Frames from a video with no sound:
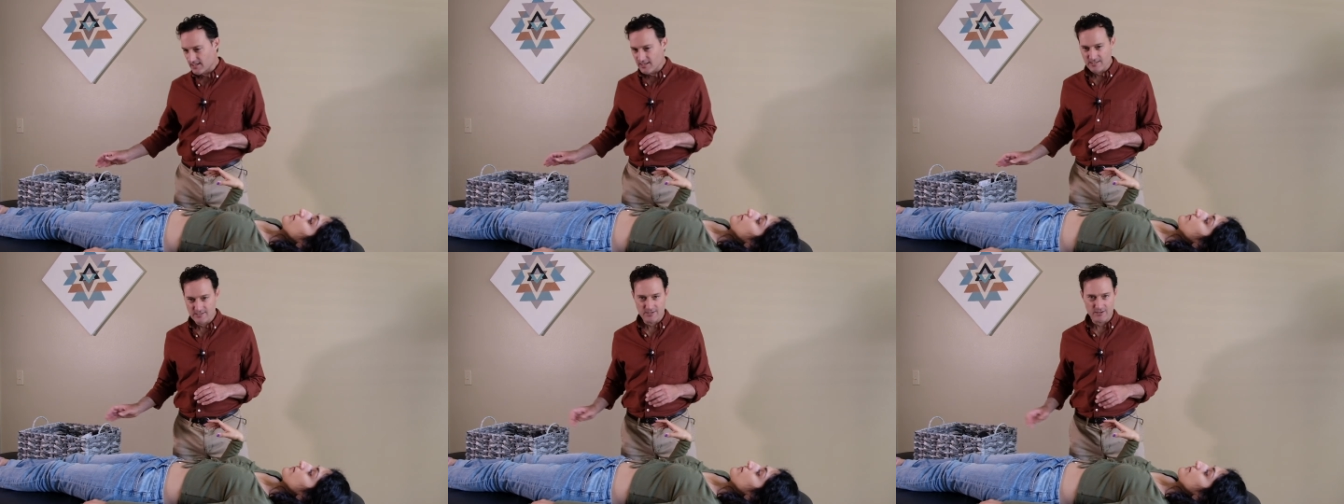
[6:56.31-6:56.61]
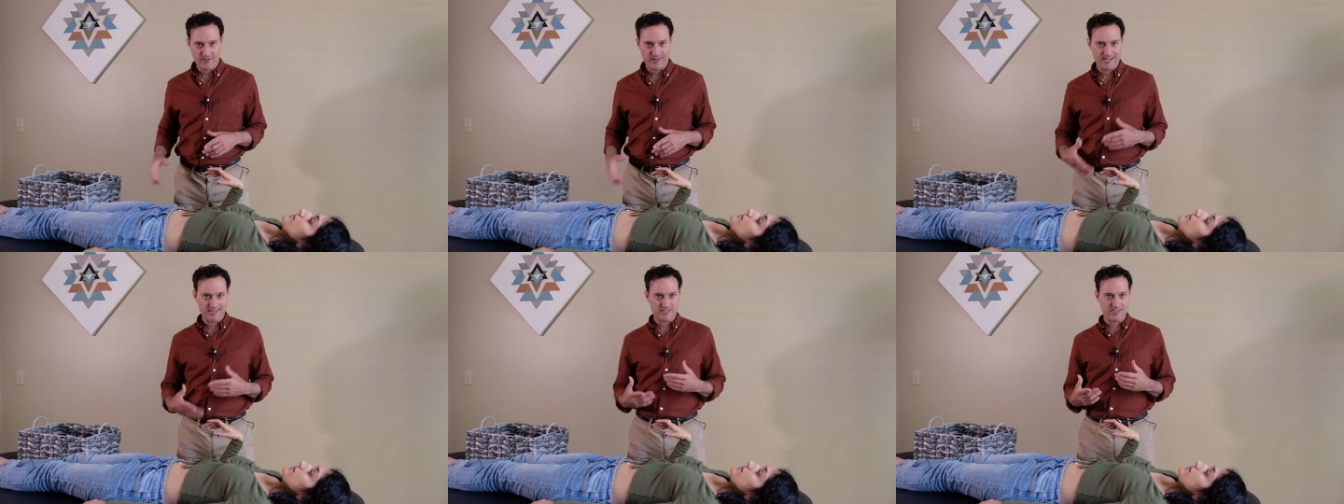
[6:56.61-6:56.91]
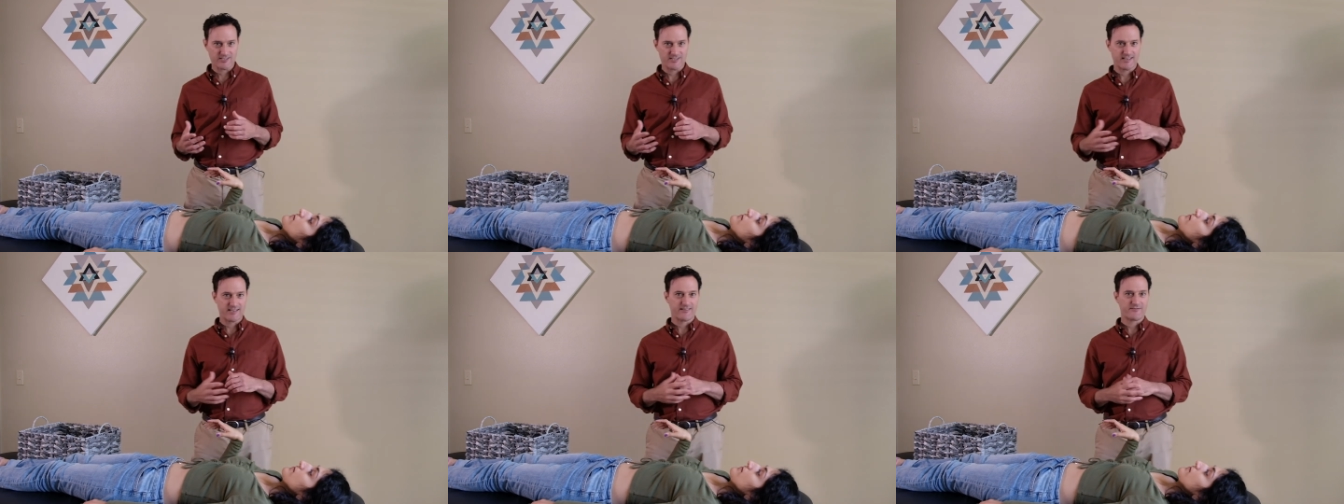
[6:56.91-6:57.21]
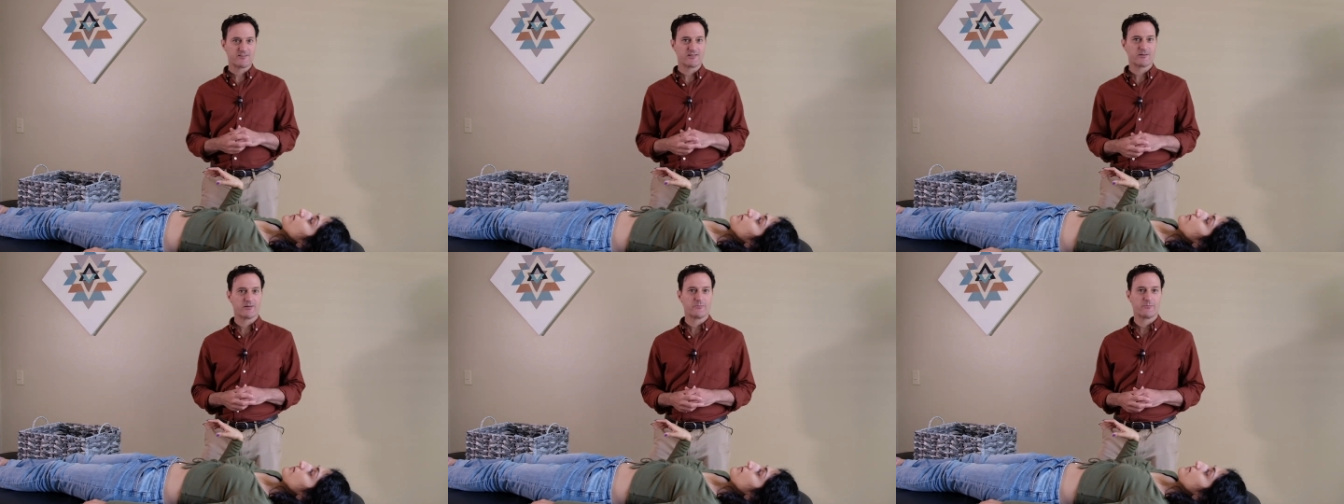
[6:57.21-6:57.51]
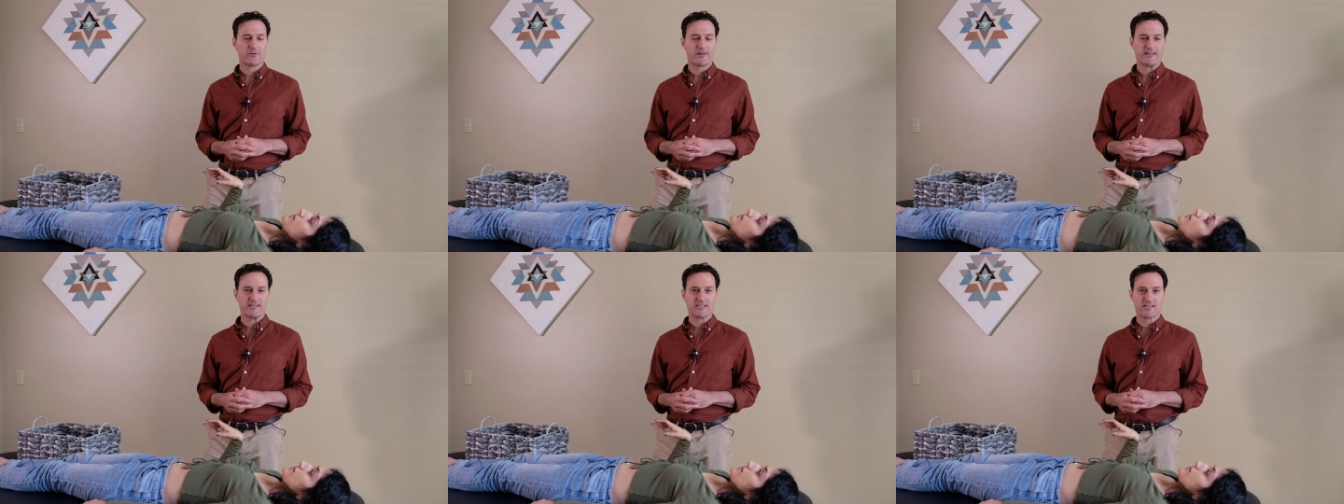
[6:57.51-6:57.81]
So that just gives you a
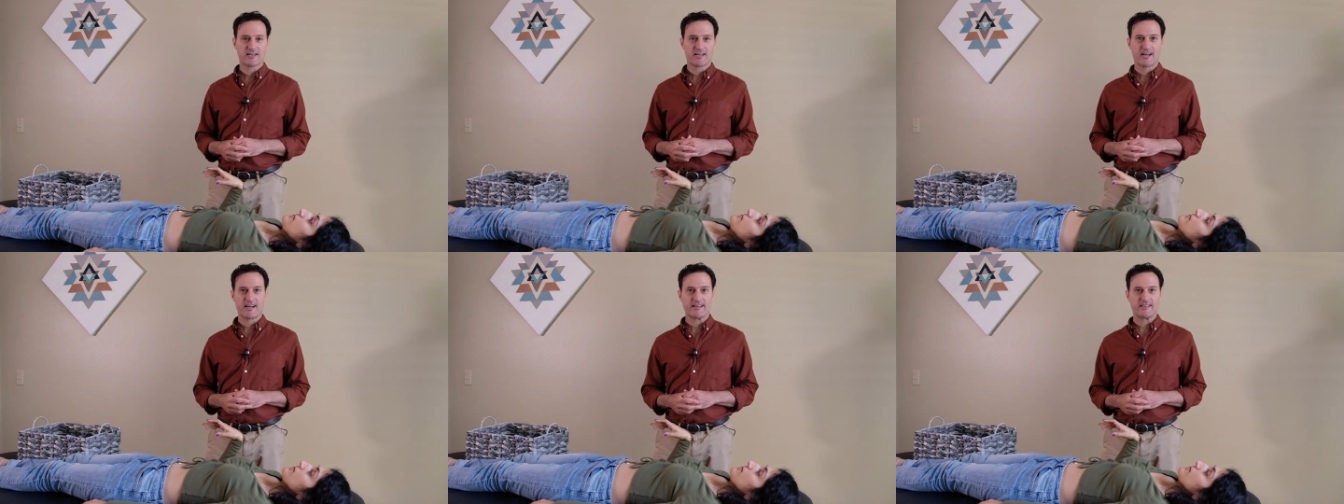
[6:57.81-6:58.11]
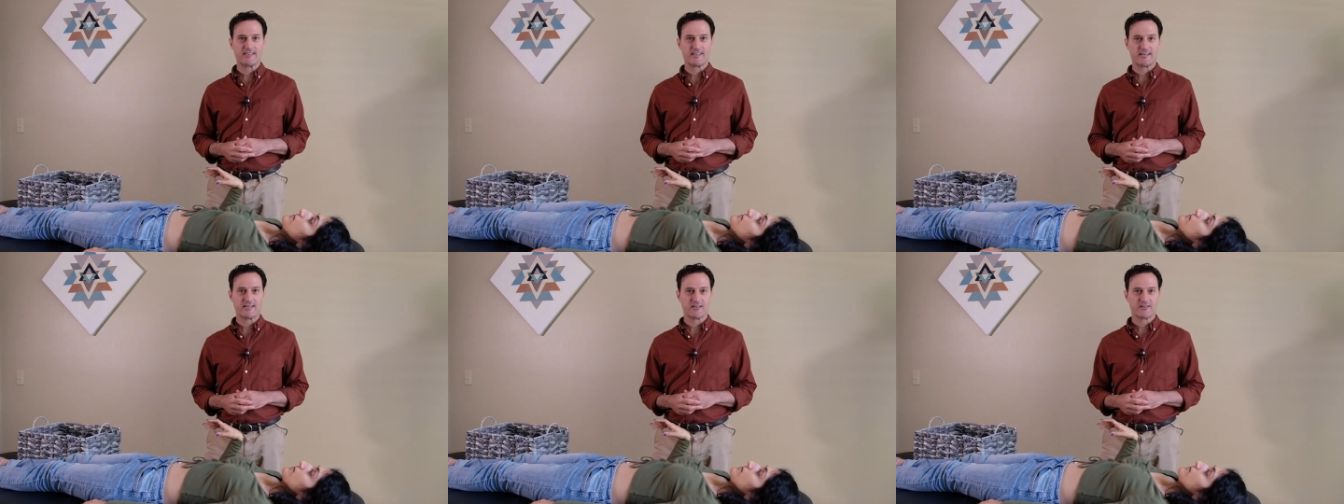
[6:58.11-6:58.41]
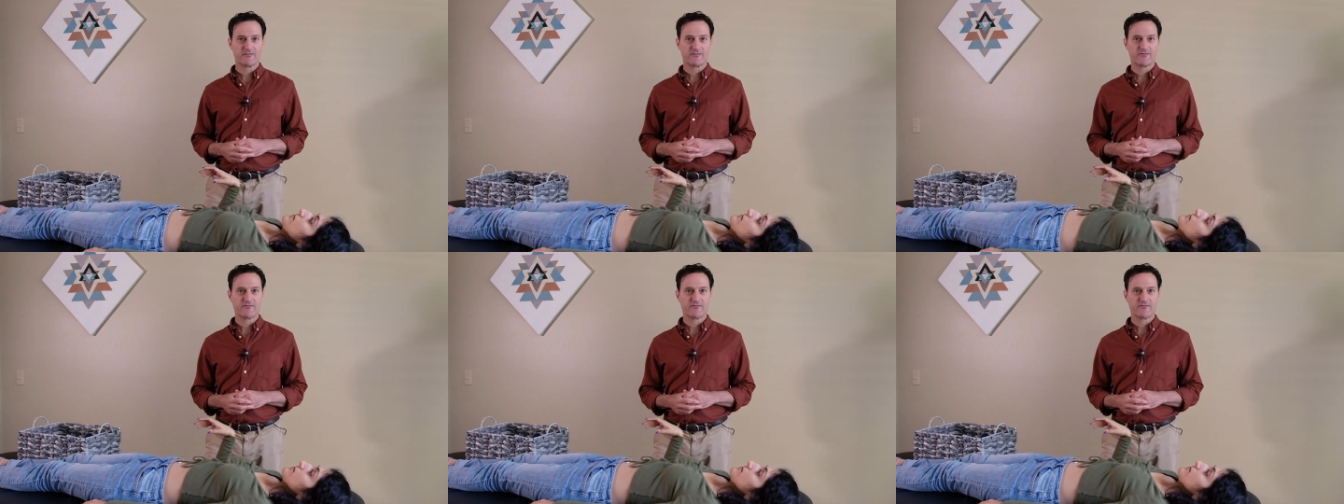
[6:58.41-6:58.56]
basic idea